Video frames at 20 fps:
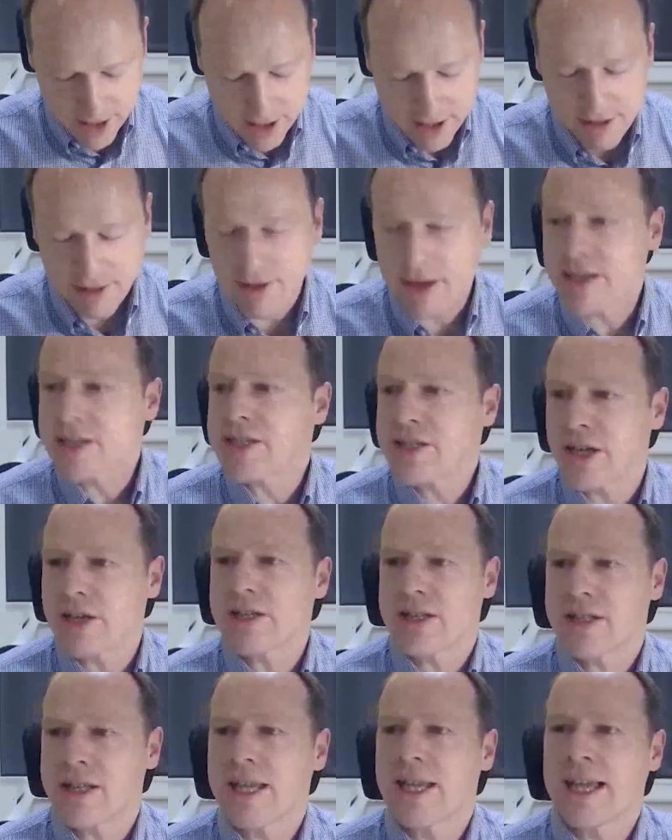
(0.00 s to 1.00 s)
there is
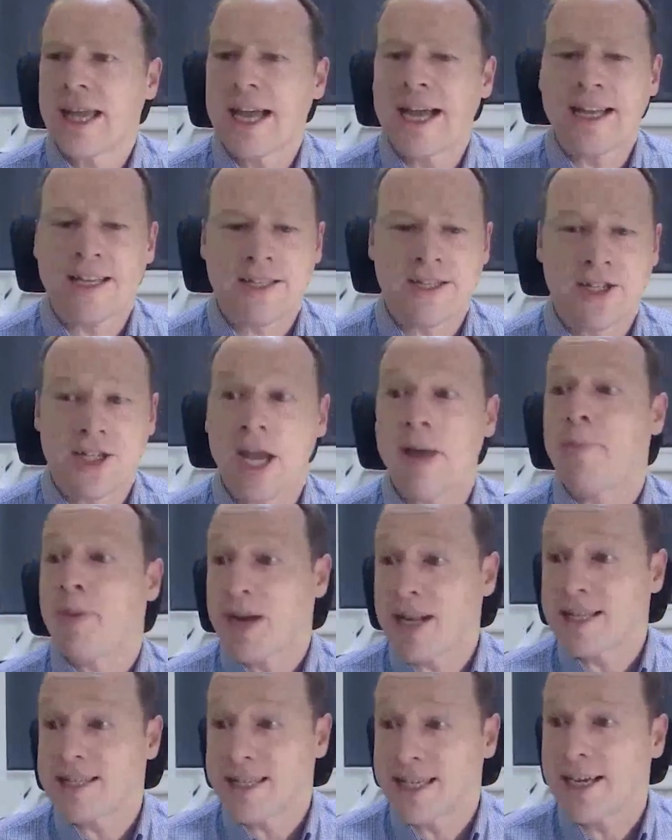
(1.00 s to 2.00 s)
such thing as
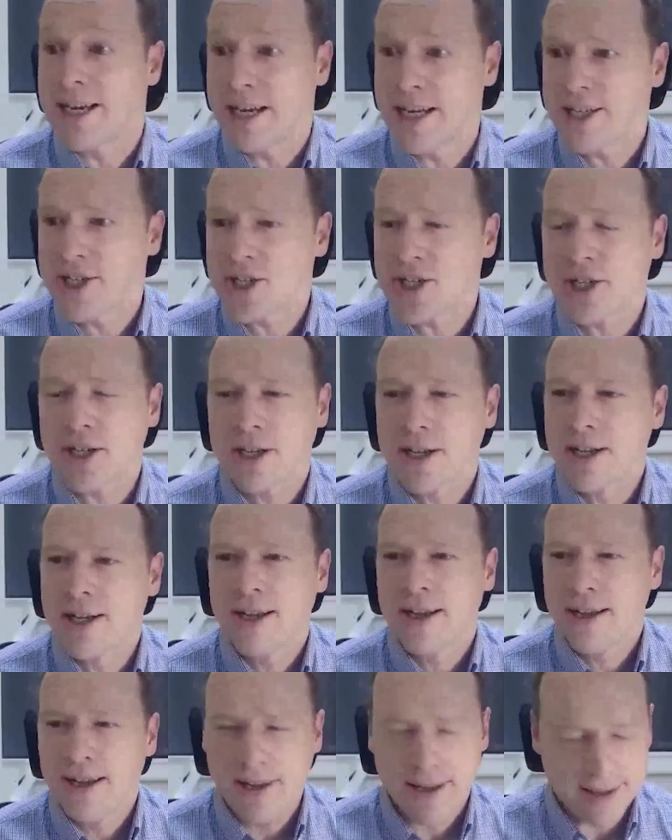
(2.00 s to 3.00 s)
Japanese English.
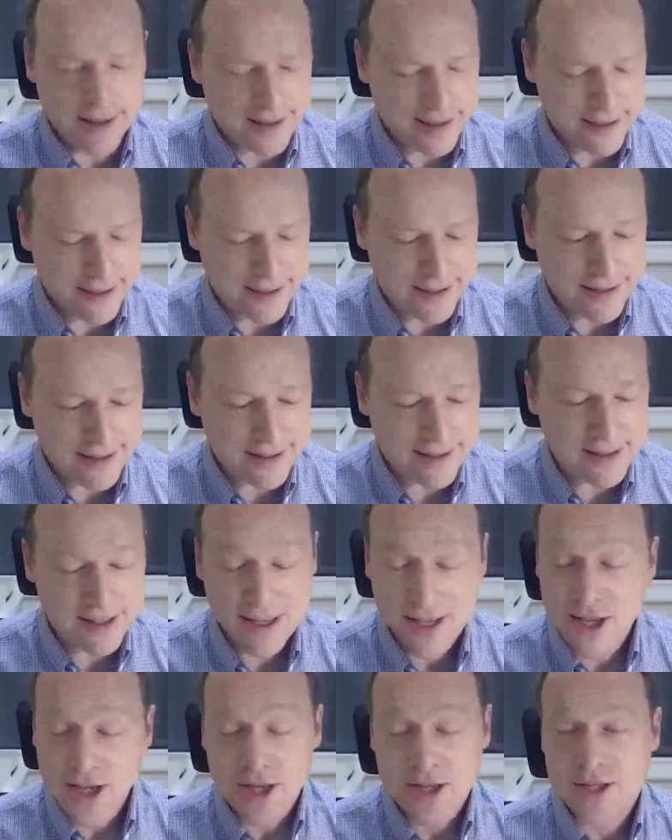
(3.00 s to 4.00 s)

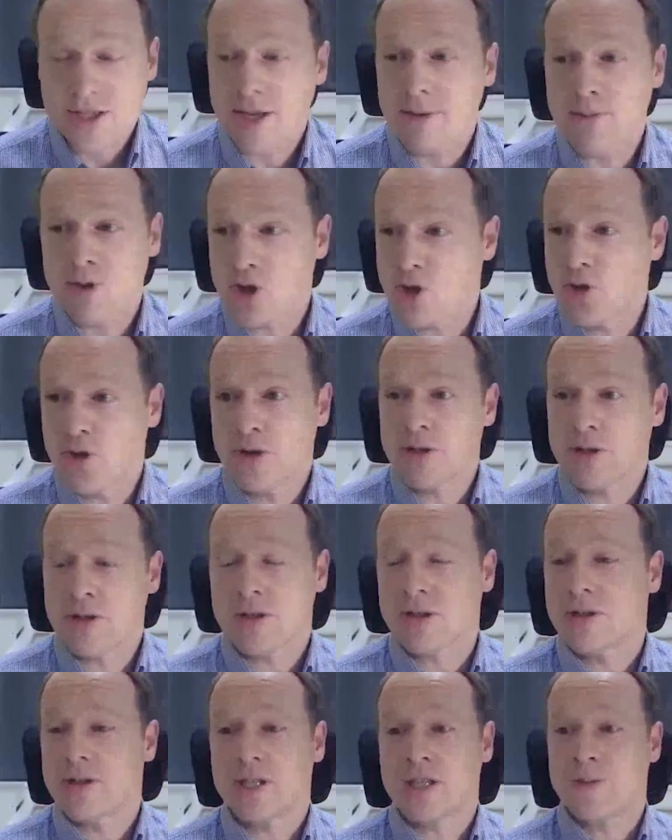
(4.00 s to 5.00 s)
Some
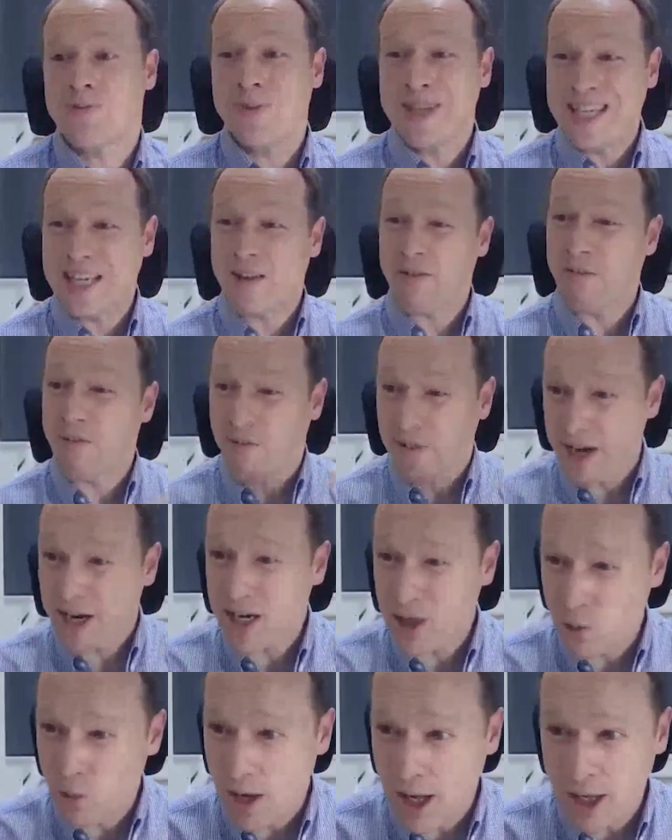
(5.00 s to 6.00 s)
students speak
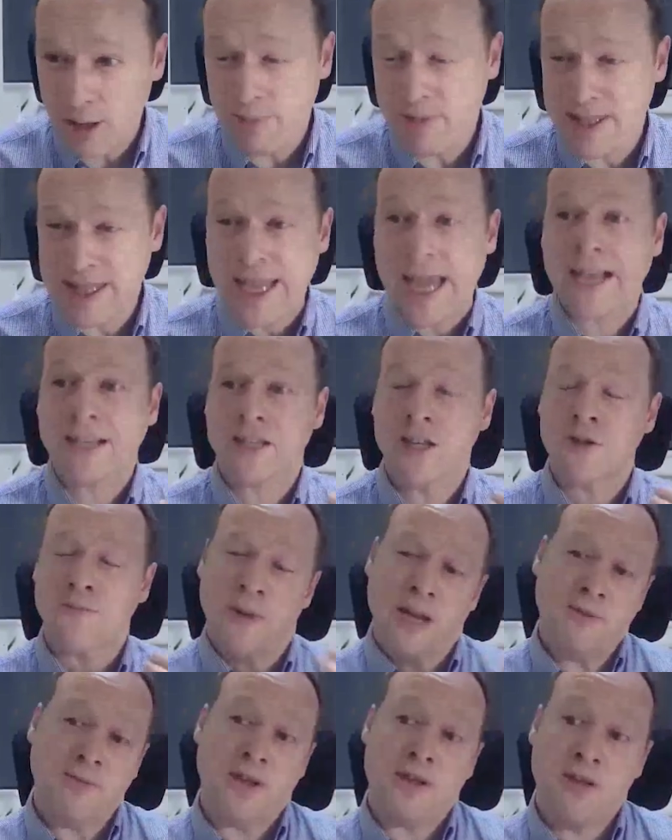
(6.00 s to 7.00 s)
very well. The accent
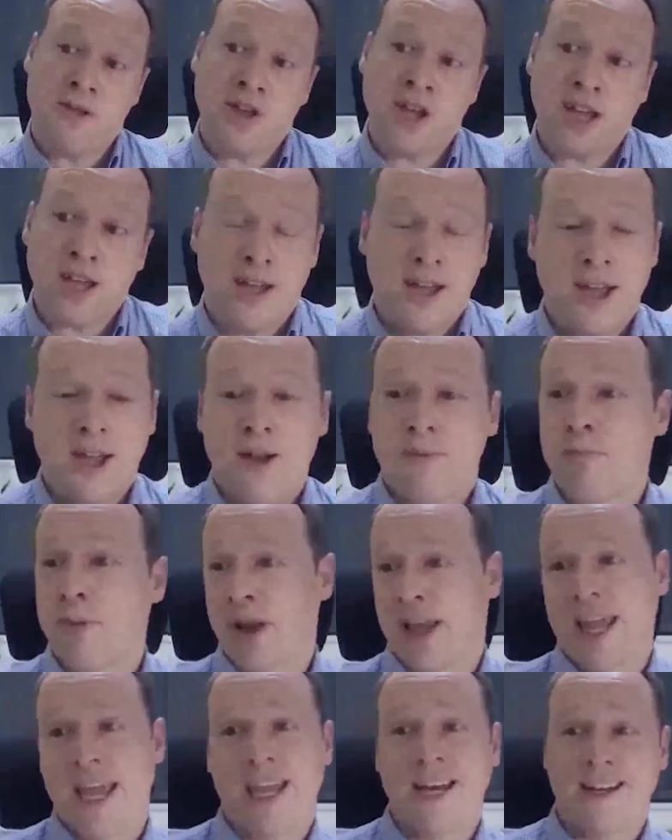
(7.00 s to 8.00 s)
might be thick, but
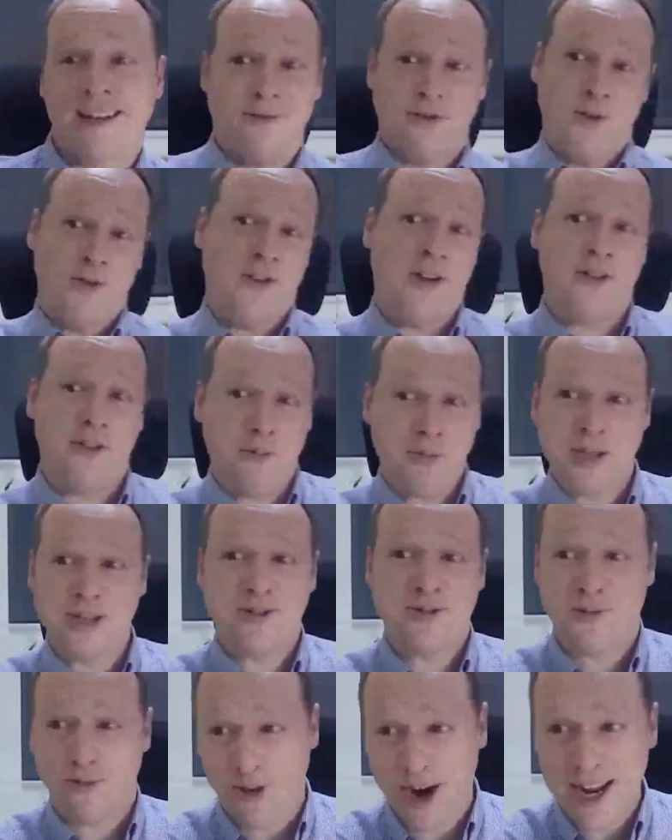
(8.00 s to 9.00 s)
again, if you've ever
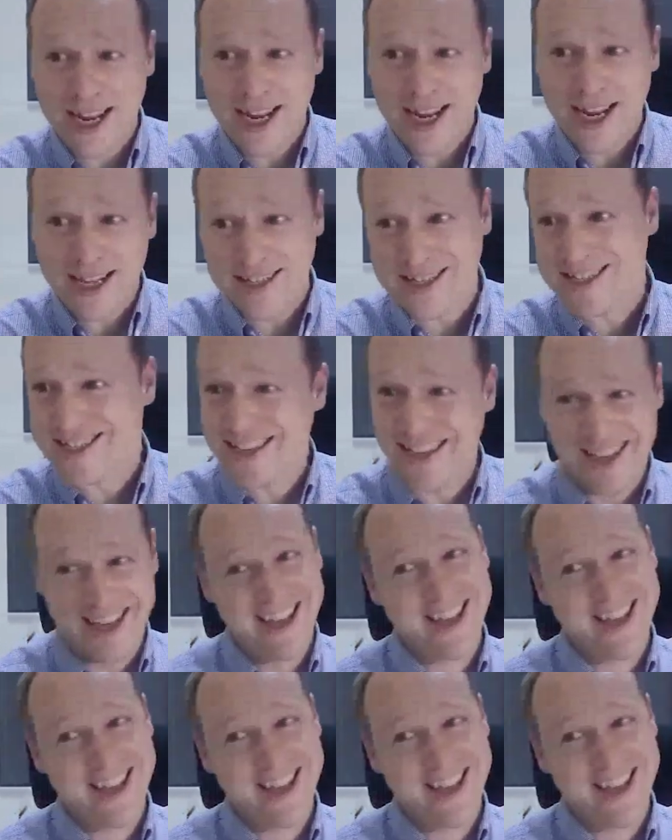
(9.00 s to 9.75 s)
been to France,